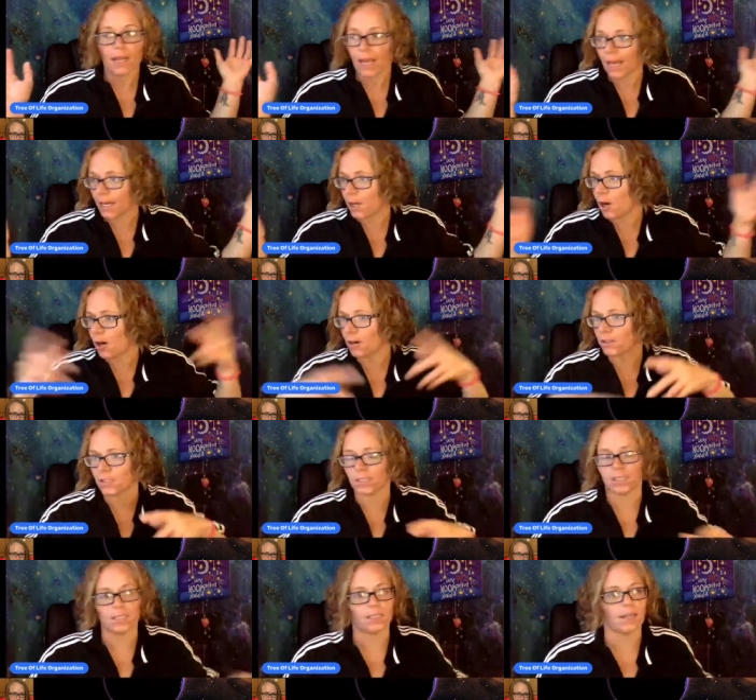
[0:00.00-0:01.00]
and cars
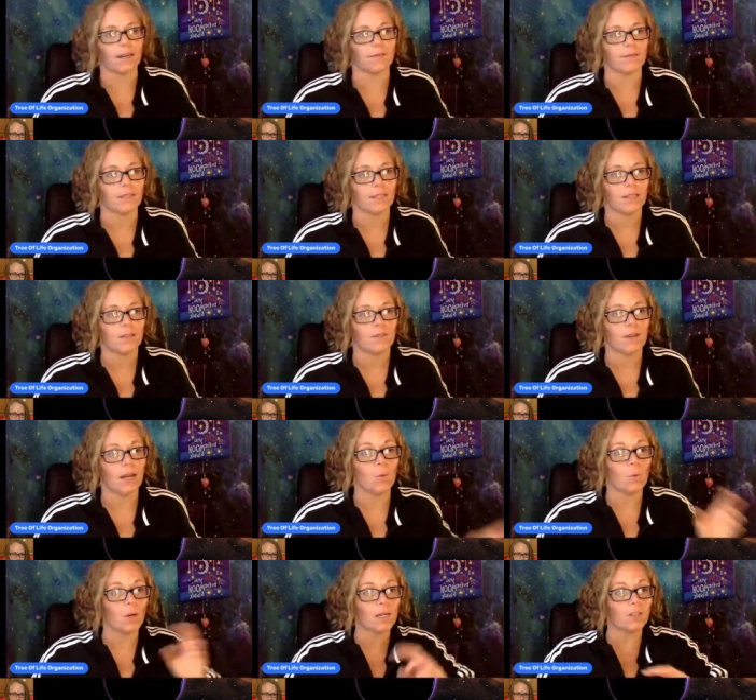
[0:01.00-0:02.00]
and stuff,
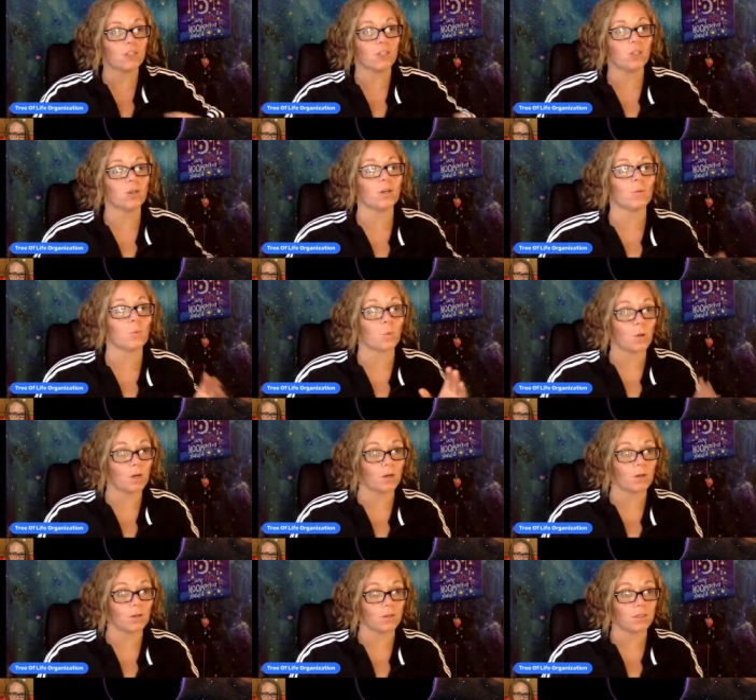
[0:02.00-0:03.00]
right? What does your
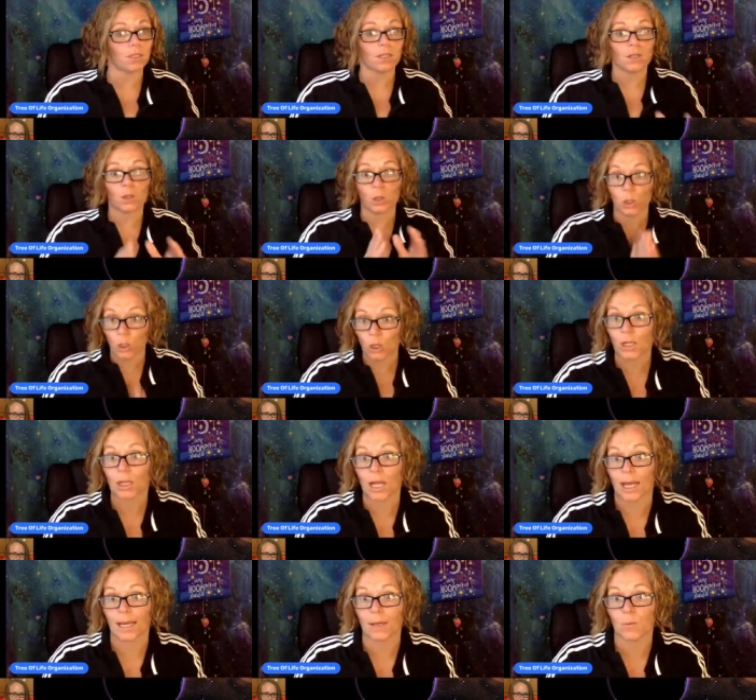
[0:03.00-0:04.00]
world look
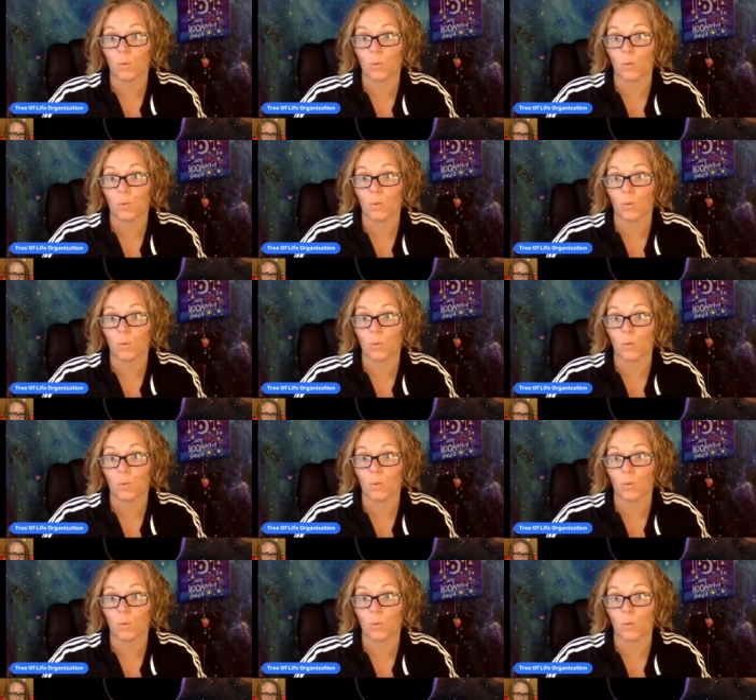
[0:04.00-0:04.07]
like?